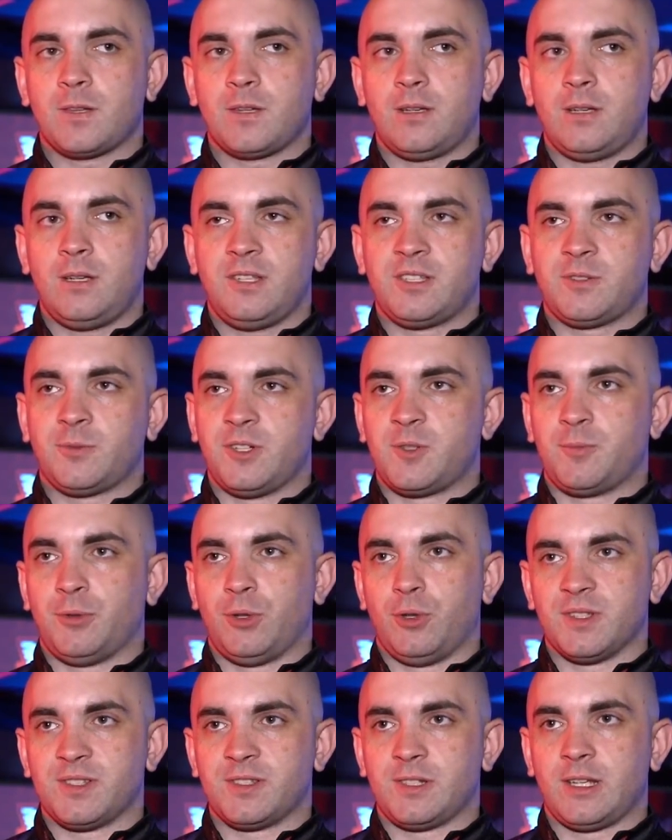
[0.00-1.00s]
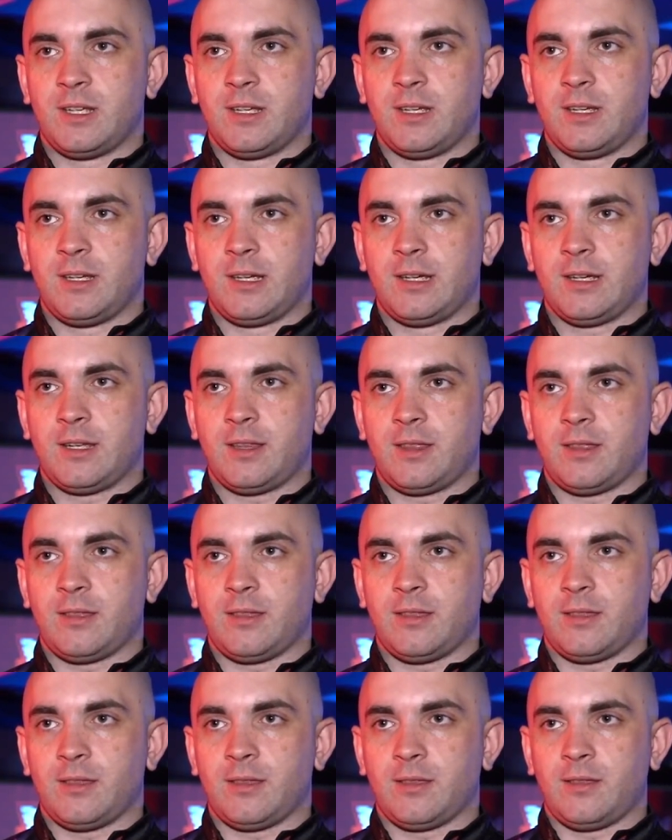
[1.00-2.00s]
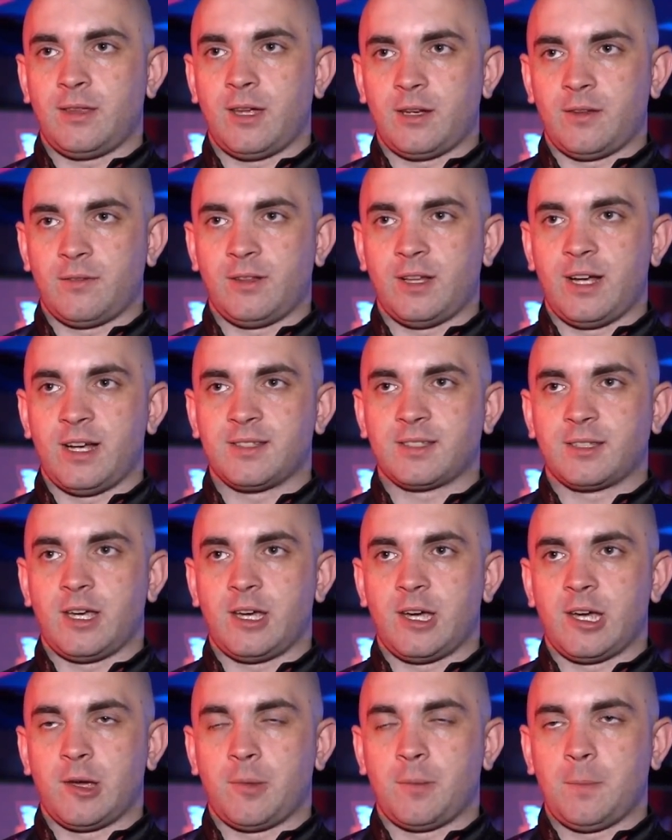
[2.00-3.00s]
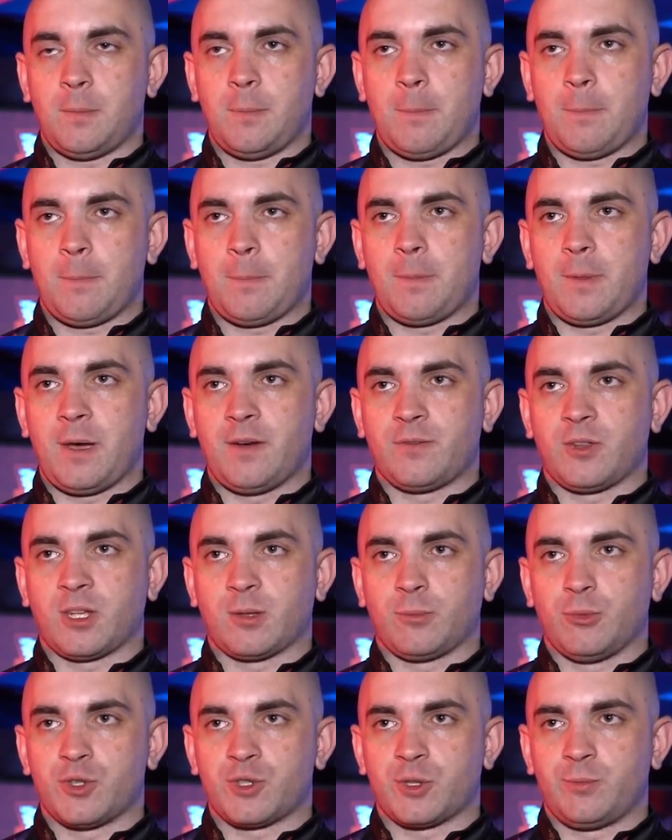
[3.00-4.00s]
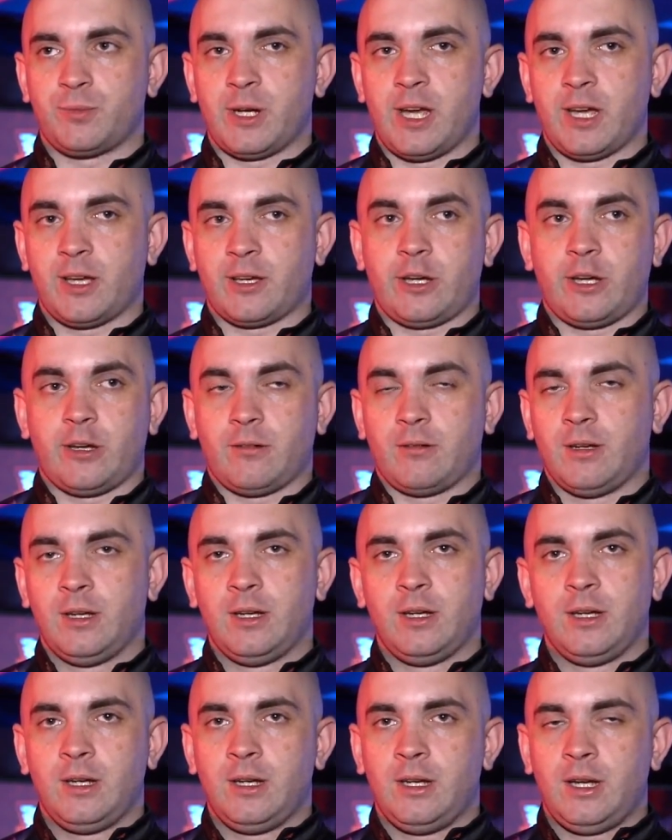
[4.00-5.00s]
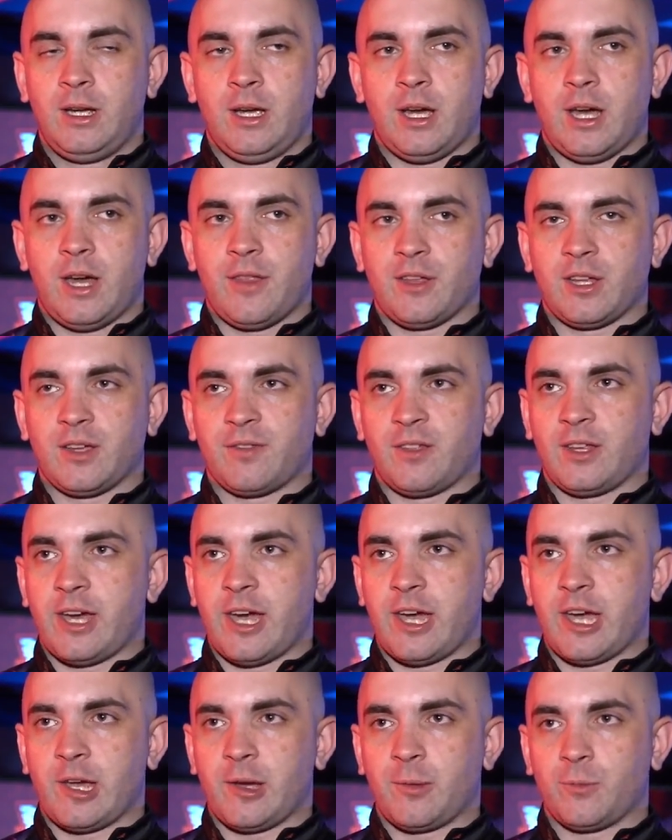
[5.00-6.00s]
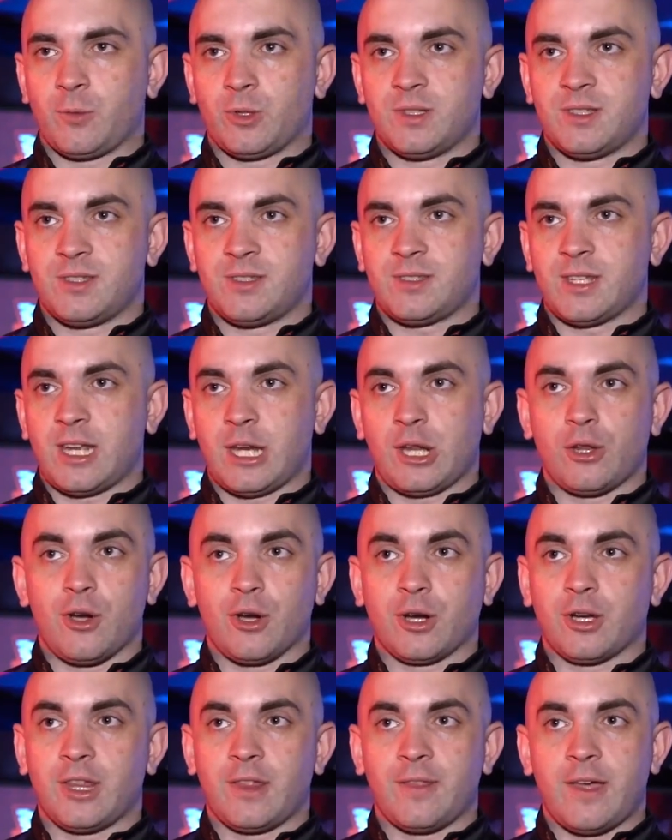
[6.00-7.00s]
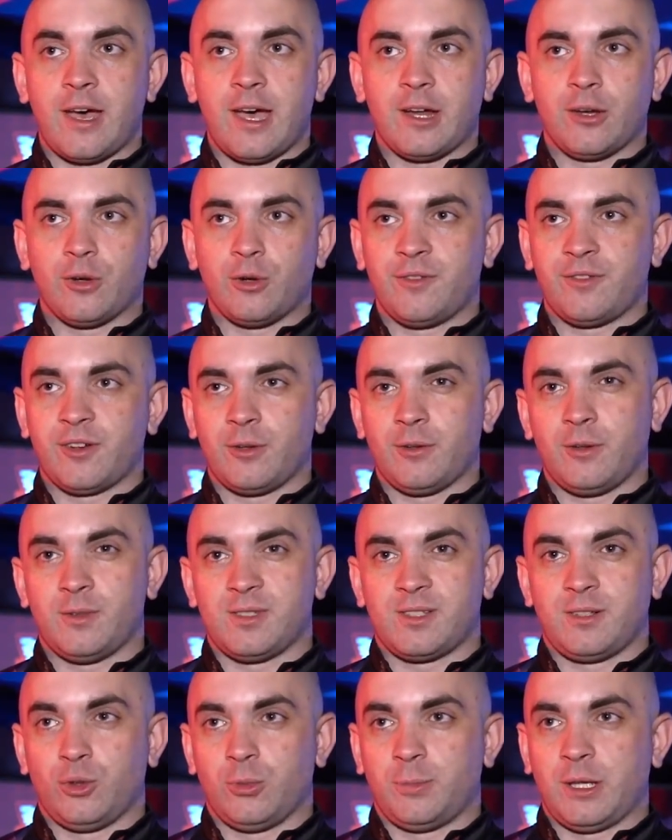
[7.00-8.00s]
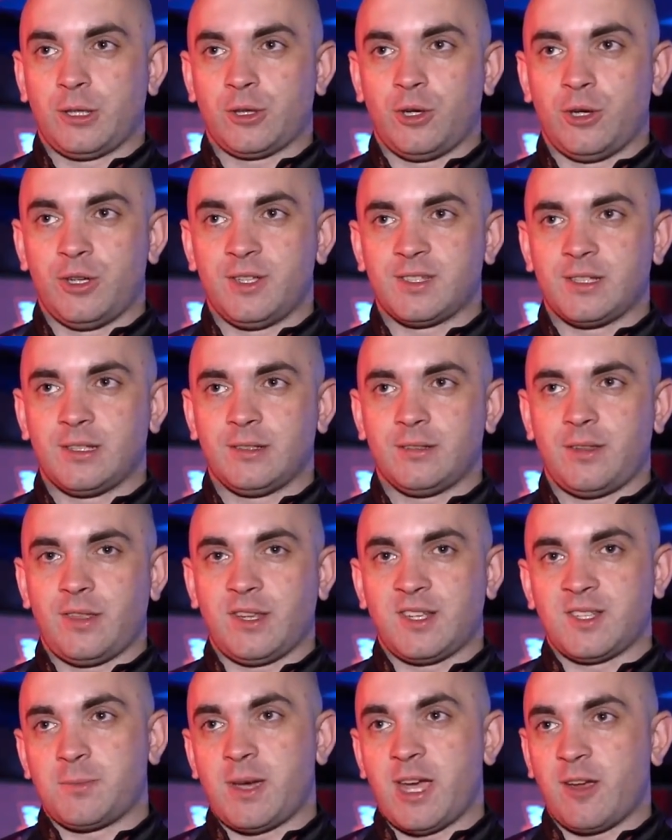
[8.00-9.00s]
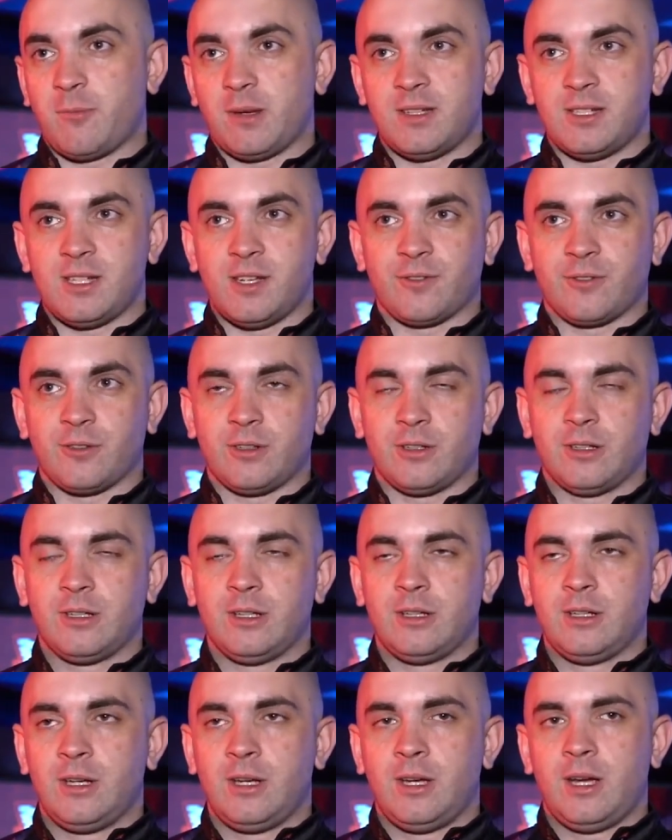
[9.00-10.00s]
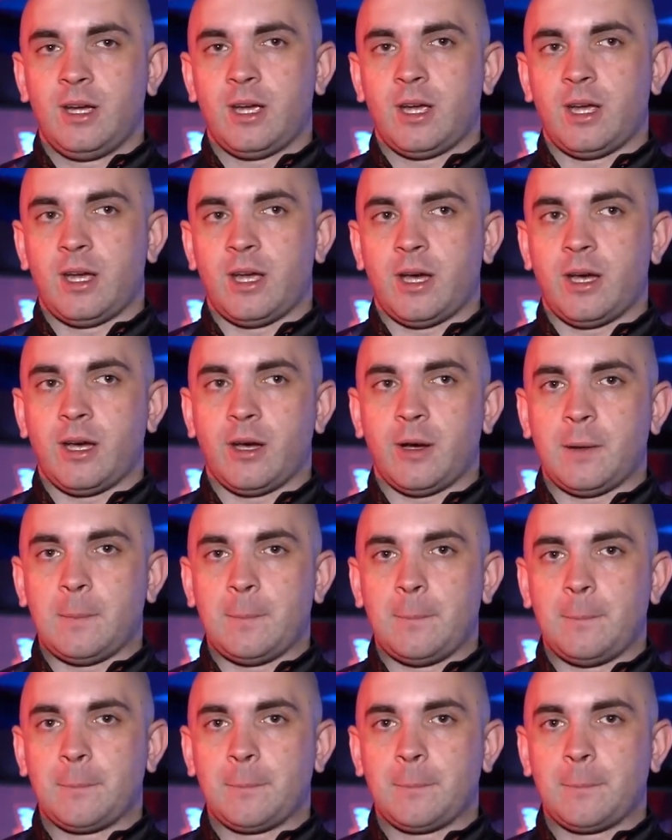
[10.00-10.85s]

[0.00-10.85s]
He switched balls near the end of the last game after the commercial break, and I think if the game was any longer than that, or if it was a little bit closer, things may have been different. I